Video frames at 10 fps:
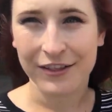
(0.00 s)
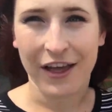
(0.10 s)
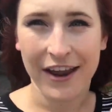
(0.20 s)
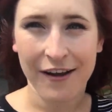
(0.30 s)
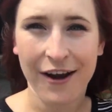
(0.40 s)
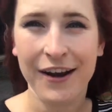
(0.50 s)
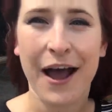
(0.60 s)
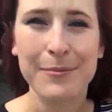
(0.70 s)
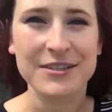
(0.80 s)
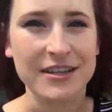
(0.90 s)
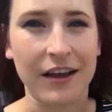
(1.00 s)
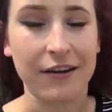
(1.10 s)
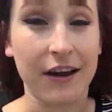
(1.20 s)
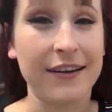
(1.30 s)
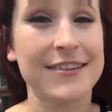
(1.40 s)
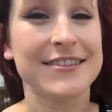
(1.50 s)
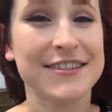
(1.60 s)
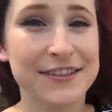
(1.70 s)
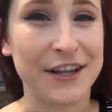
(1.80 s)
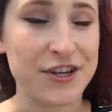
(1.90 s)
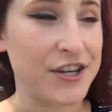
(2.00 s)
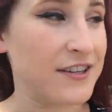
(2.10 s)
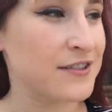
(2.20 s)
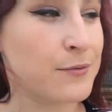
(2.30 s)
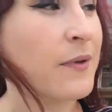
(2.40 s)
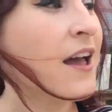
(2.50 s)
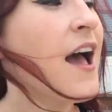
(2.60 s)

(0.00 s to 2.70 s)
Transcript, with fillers: their Lionheart apple cider. It is delicious.